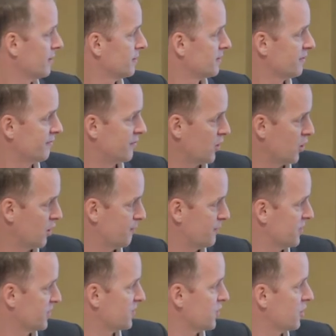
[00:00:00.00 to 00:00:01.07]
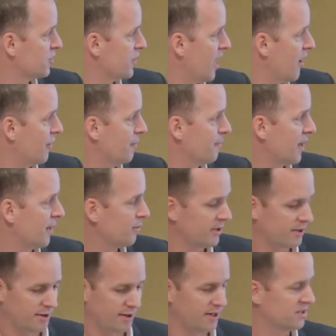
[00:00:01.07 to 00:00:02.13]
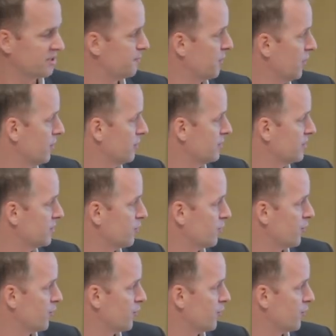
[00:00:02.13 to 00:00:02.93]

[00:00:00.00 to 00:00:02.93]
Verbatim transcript: it's a verb, to search out and publicly expose